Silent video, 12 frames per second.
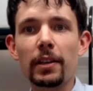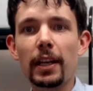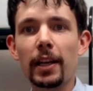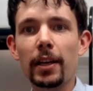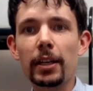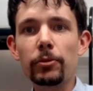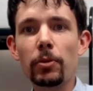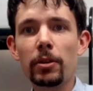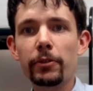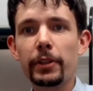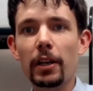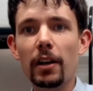and one
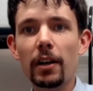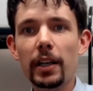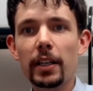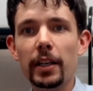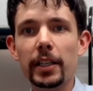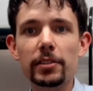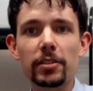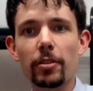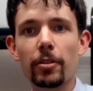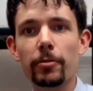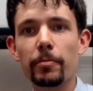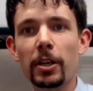of the highlights
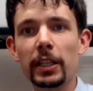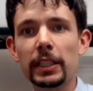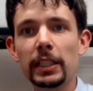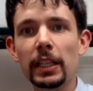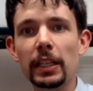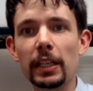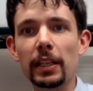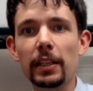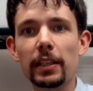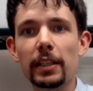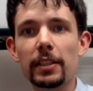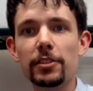of my year
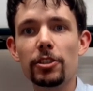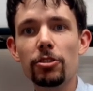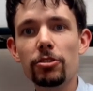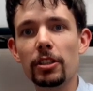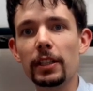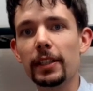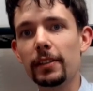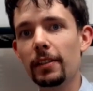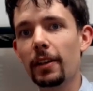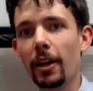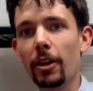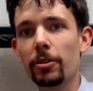is usually to
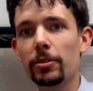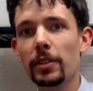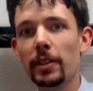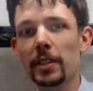go to